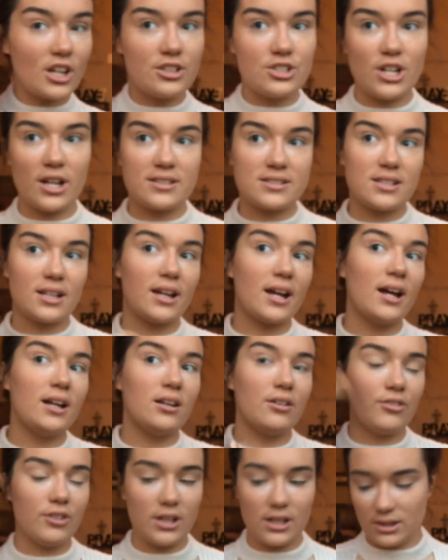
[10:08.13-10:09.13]
just to kind
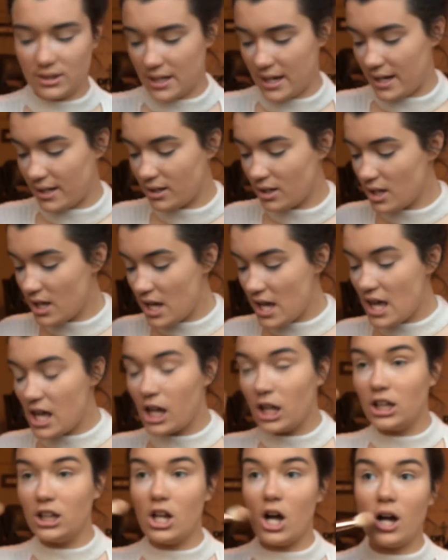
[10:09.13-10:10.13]
of get that
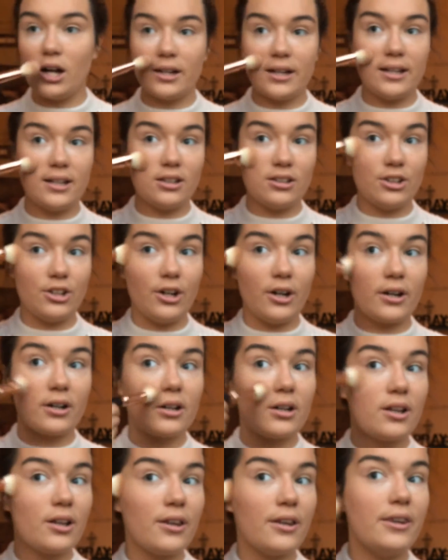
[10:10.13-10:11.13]
elongated
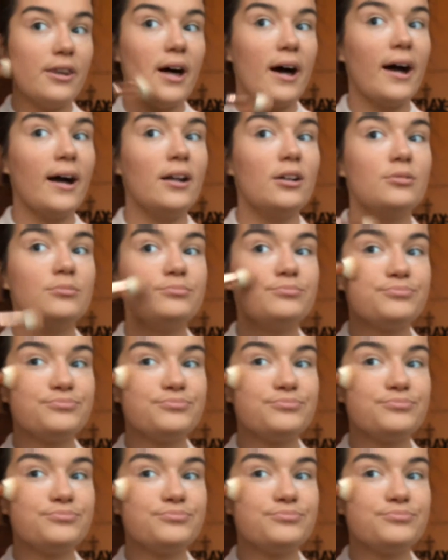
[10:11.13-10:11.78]
look that